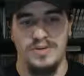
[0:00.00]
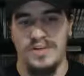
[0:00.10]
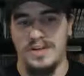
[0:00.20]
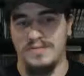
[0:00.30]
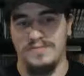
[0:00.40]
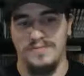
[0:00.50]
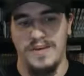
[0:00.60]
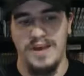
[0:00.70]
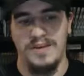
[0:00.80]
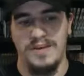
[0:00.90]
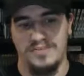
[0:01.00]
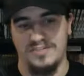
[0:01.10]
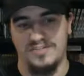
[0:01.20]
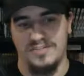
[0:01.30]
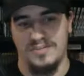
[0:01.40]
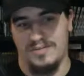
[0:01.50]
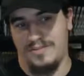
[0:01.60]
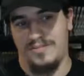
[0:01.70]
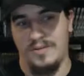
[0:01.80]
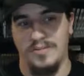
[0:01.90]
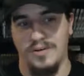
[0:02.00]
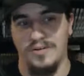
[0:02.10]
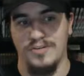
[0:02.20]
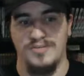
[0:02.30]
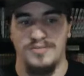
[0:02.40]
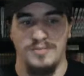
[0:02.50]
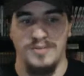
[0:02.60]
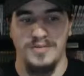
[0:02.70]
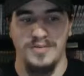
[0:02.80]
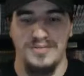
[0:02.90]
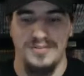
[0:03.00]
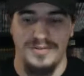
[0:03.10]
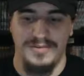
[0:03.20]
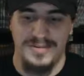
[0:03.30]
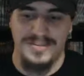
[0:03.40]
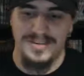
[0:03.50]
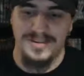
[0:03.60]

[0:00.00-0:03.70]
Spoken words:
like five, six, seven girls. What was it?